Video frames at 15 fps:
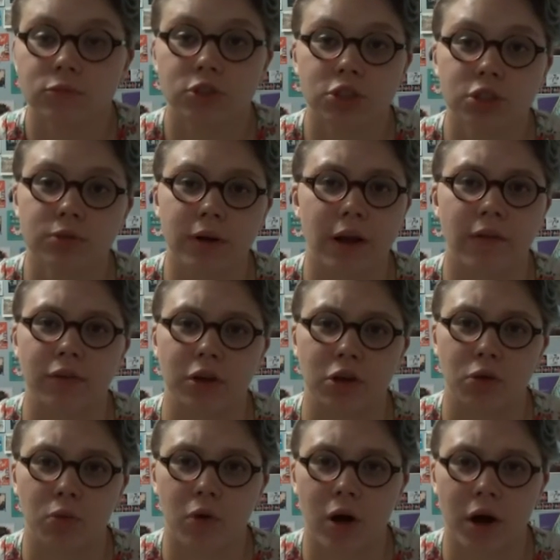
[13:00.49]
do whatever
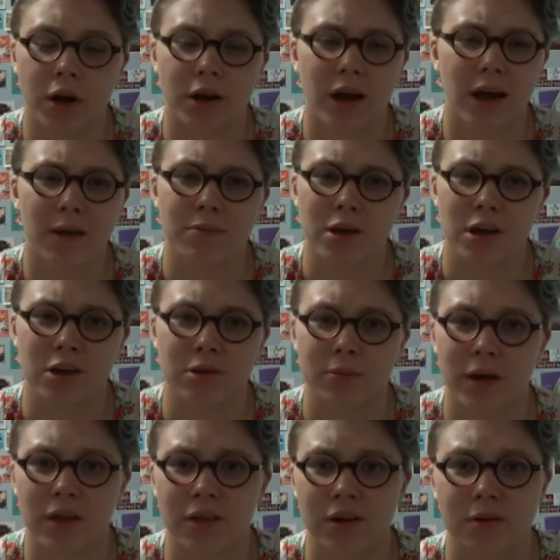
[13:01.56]
you want. I'm not your
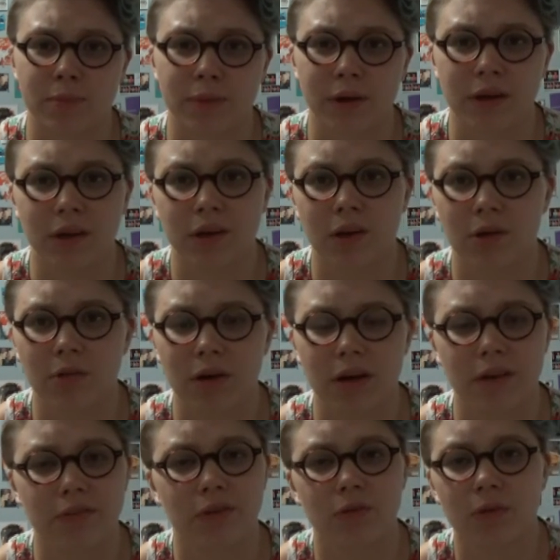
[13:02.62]
mother, but you know what,
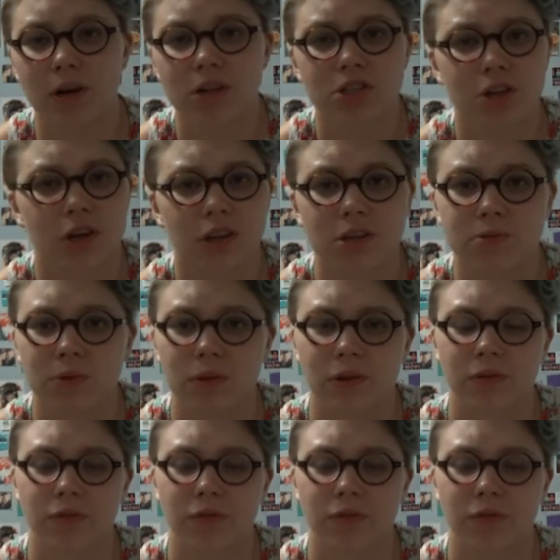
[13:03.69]
if you want to share this with your